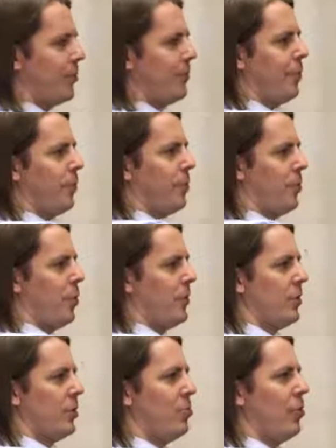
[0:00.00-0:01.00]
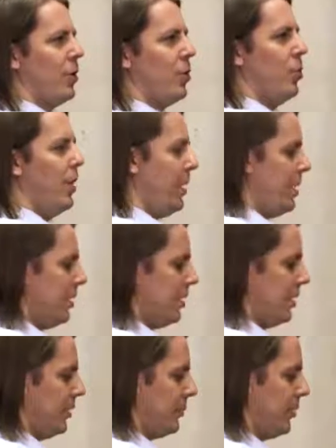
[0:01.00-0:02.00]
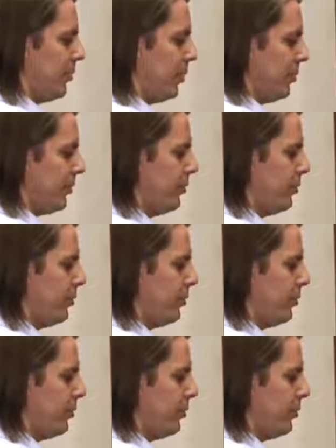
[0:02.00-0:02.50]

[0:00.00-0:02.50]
The force is always going to point away, as we learned with